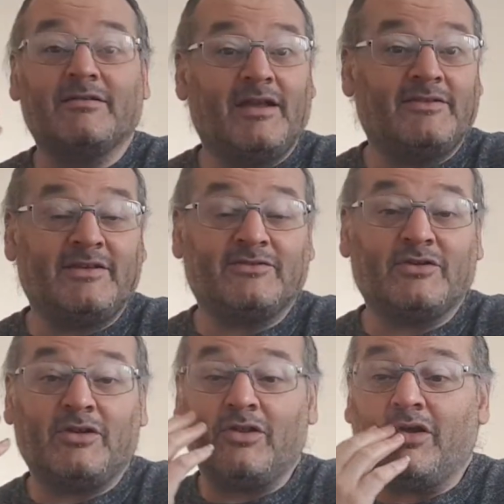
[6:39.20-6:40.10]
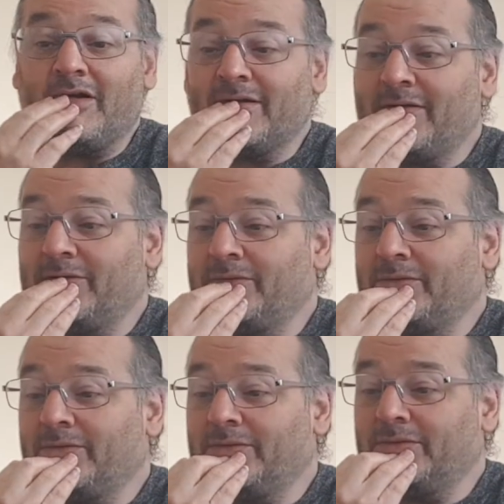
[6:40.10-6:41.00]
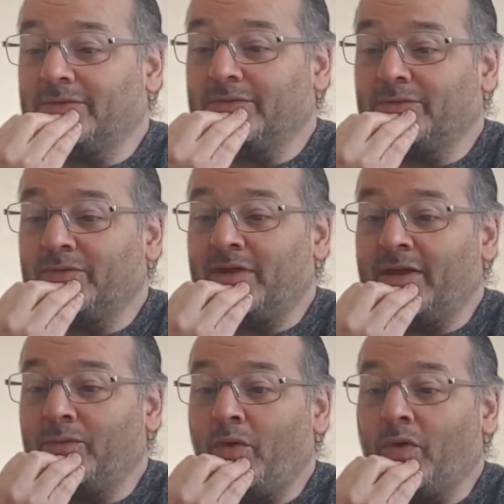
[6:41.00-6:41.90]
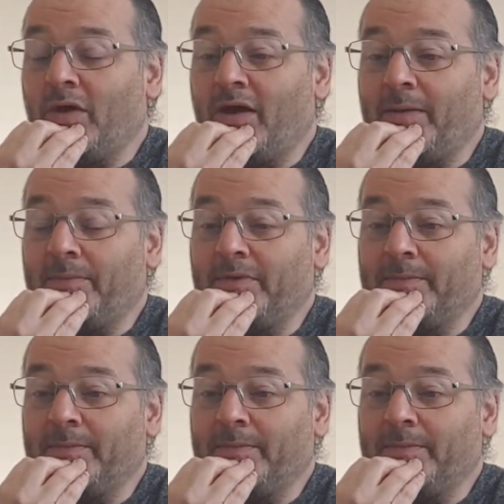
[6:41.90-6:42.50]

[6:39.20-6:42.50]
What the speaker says: at 6 o'clock when I woke up,